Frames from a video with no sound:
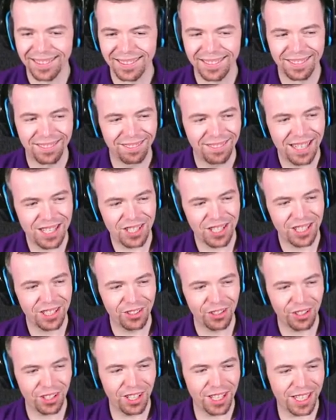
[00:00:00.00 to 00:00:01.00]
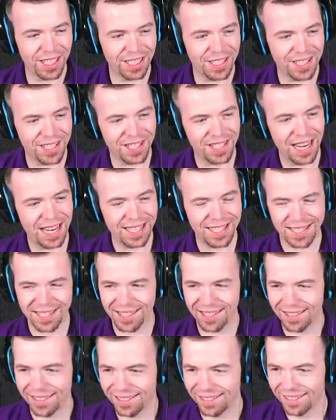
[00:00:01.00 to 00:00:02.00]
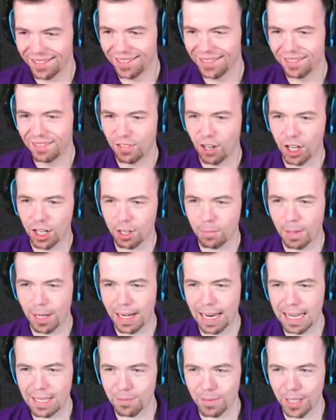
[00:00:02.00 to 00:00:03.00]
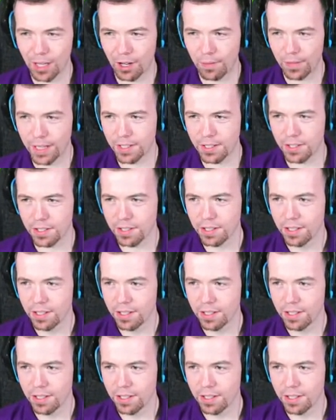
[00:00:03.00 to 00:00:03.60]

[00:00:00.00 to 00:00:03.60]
Reggie, you look like a tit. Right, come on, lads, we got this.